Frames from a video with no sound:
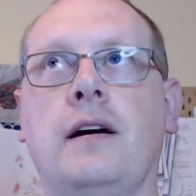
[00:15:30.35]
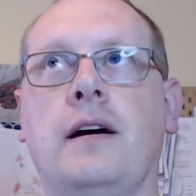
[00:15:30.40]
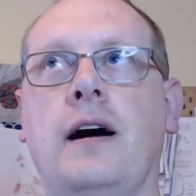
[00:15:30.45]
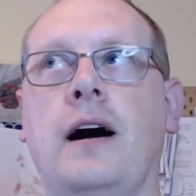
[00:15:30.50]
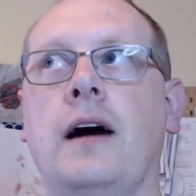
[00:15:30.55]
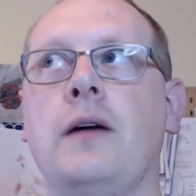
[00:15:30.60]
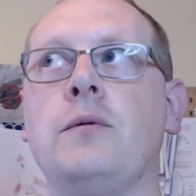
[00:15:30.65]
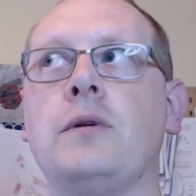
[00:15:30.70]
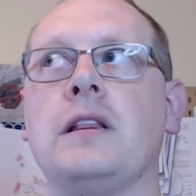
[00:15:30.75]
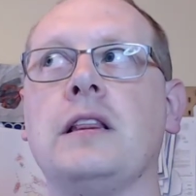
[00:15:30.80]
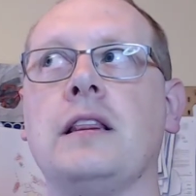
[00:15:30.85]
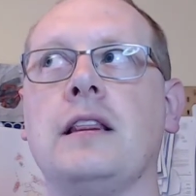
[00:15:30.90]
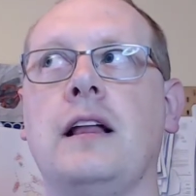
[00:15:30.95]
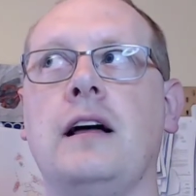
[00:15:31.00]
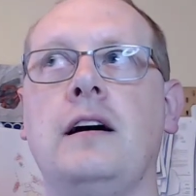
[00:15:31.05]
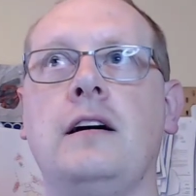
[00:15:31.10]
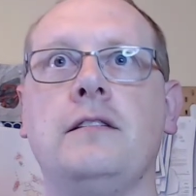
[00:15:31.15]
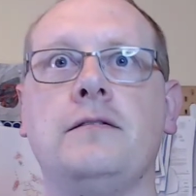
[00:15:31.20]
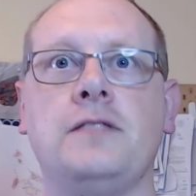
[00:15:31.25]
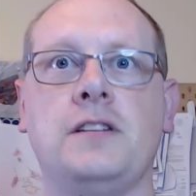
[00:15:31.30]
I would
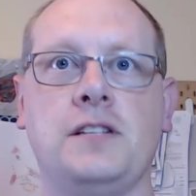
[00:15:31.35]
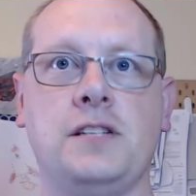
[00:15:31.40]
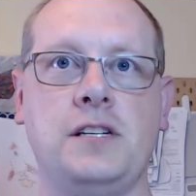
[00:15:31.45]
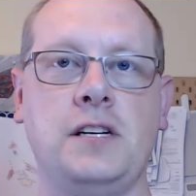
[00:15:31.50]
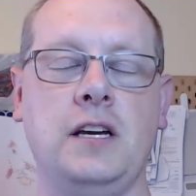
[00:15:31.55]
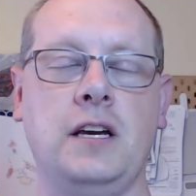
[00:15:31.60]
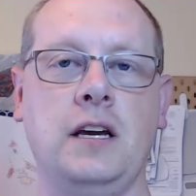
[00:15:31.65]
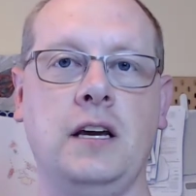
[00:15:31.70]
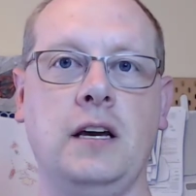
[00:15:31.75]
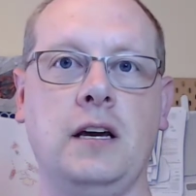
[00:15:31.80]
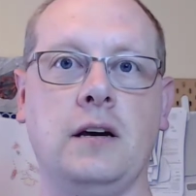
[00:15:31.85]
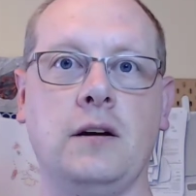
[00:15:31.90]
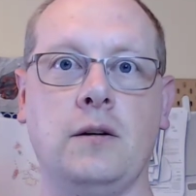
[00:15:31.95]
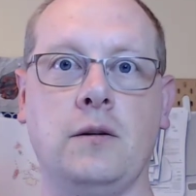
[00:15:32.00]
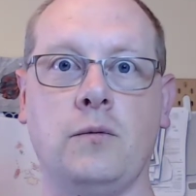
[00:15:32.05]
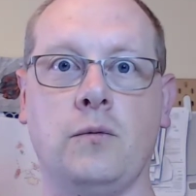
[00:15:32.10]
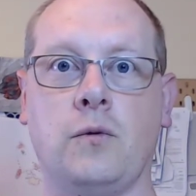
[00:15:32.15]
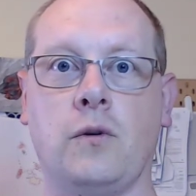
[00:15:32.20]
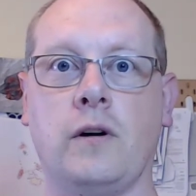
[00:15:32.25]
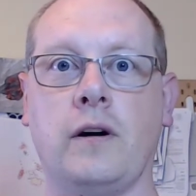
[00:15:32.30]
love to see
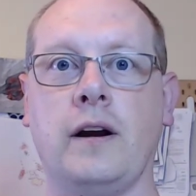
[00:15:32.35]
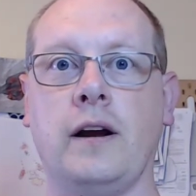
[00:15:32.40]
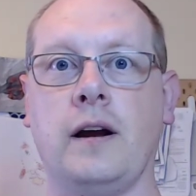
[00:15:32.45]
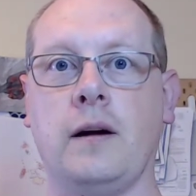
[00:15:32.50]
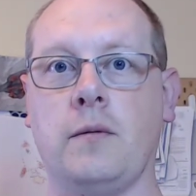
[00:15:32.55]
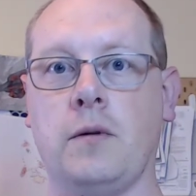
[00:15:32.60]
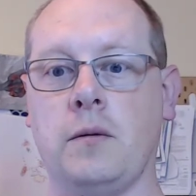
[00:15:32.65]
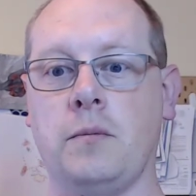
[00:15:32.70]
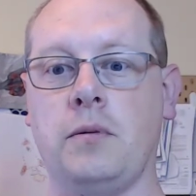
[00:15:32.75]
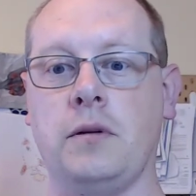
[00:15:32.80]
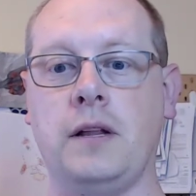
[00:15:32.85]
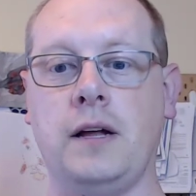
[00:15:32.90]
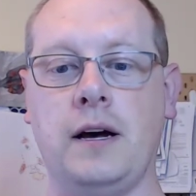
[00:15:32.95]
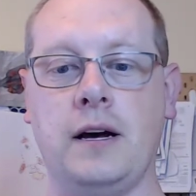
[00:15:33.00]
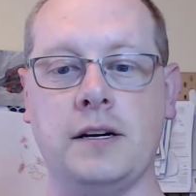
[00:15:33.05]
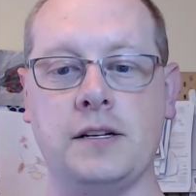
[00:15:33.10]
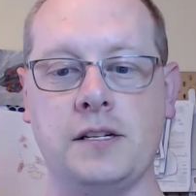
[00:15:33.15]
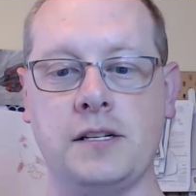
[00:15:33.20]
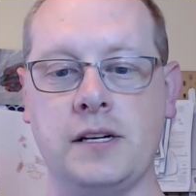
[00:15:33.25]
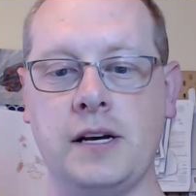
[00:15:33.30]
in Warhammer
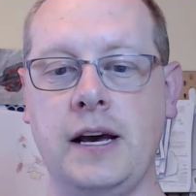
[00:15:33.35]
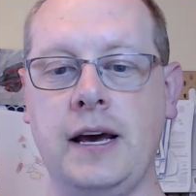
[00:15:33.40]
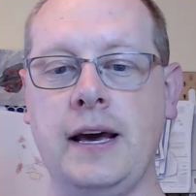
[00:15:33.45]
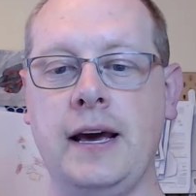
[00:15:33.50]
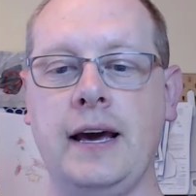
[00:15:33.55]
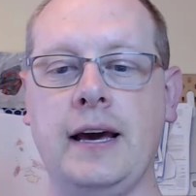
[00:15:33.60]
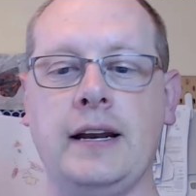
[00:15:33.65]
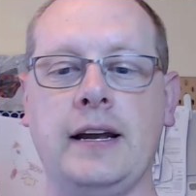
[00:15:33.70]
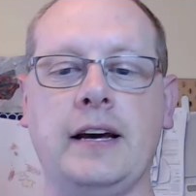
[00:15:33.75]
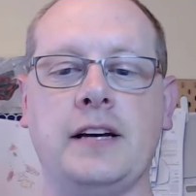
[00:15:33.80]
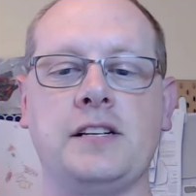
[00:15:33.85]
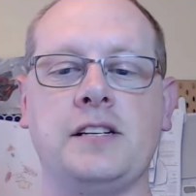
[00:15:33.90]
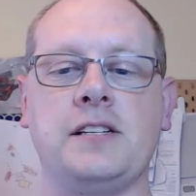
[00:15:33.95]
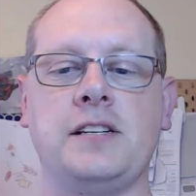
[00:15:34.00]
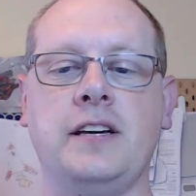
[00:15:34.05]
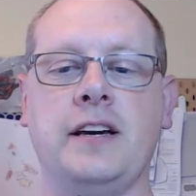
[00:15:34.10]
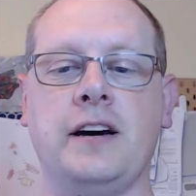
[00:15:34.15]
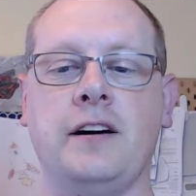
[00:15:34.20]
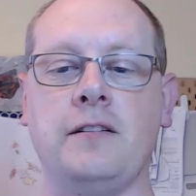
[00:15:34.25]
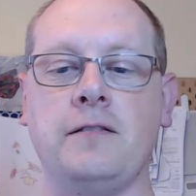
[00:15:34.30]
Plus an
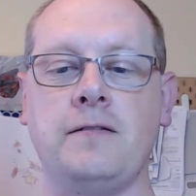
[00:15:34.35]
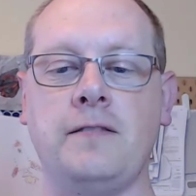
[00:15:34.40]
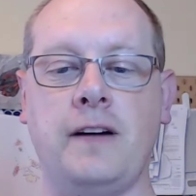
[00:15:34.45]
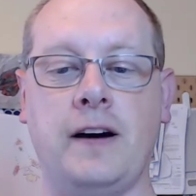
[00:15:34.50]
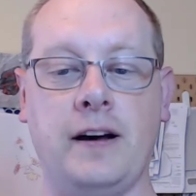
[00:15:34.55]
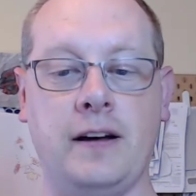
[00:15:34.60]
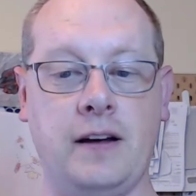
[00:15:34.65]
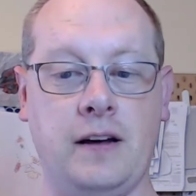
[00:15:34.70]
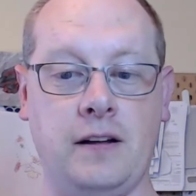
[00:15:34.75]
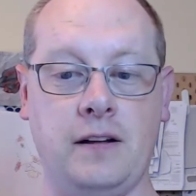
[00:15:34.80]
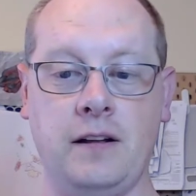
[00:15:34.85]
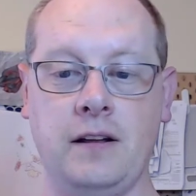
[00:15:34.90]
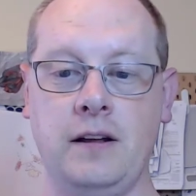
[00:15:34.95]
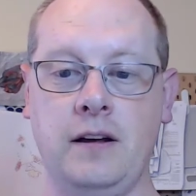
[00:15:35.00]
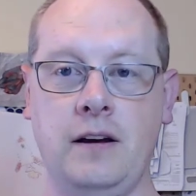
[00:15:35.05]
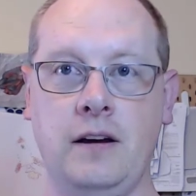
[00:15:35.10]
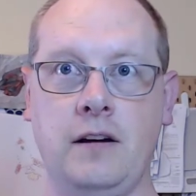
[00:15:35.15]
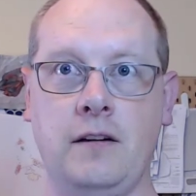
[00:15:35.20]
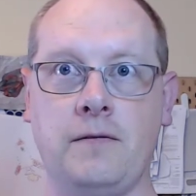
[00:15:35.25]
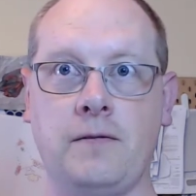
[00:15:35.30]
STL file
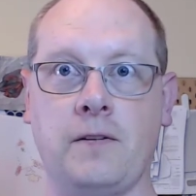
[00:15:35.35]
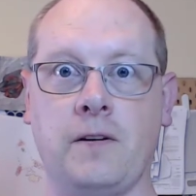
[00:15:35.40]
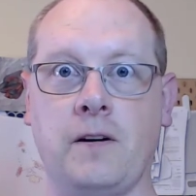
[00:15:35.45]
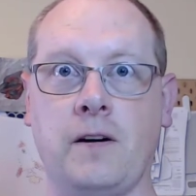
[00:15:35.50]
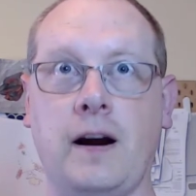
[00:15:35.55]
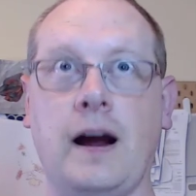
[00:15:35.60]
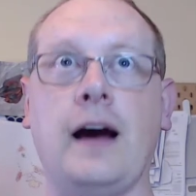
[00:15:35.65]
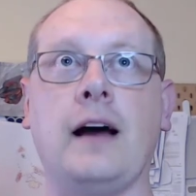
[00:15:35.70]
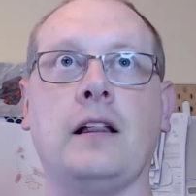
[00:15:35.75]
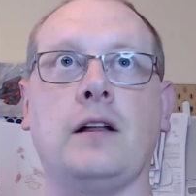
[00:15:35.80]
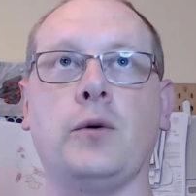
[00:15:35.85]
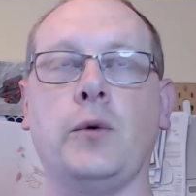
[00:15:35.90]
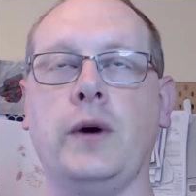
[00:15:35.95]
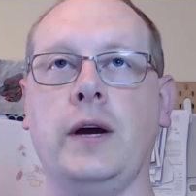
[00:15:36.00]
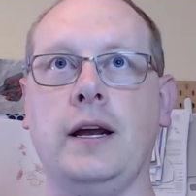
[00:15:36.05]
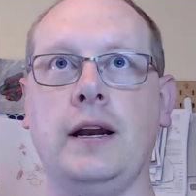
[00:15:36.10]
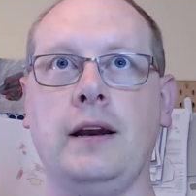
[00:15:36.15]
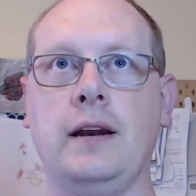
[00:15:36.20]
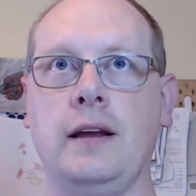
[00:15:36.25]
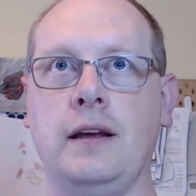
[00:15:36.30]
for
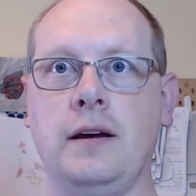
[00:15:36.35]
Halloween.